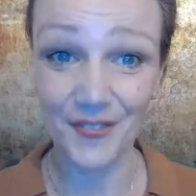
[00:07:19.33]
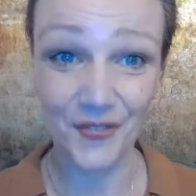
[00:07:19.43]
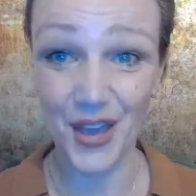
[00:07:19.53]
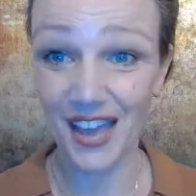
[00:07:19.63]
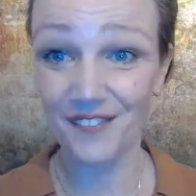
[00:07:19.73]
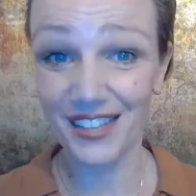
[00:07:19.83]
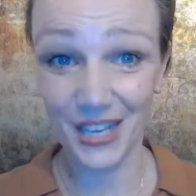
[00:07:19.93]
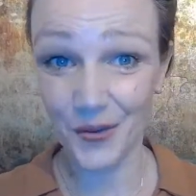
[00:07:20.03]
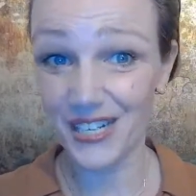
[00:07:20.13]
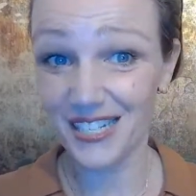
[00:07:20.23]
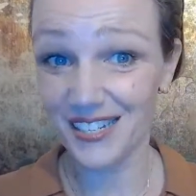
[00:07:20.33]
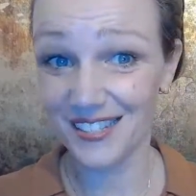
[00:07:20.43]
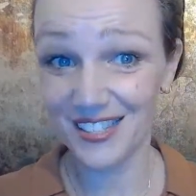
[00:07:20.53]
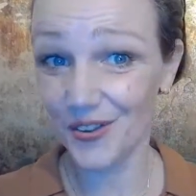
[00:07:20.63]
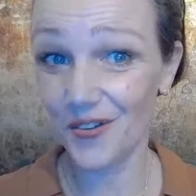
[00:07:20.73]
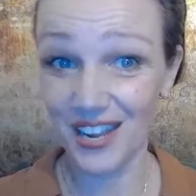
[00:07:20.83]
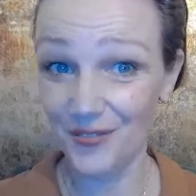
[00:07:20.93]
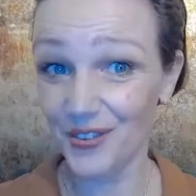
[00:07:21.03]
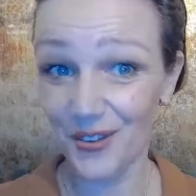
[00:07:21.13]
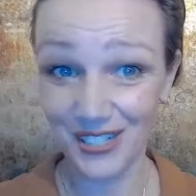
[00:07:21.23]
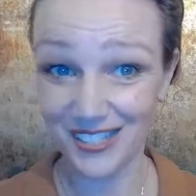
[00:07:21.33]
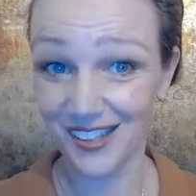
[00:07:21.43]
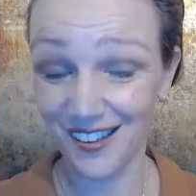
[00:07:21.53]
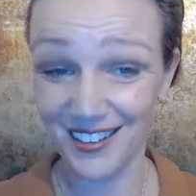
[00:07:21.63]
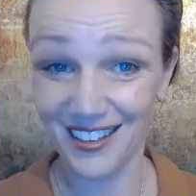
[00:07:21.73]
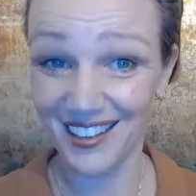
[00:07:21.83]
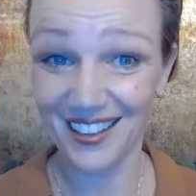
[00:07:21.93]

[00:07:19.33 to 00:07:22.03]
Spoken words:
if you have any questions or if you're stuck,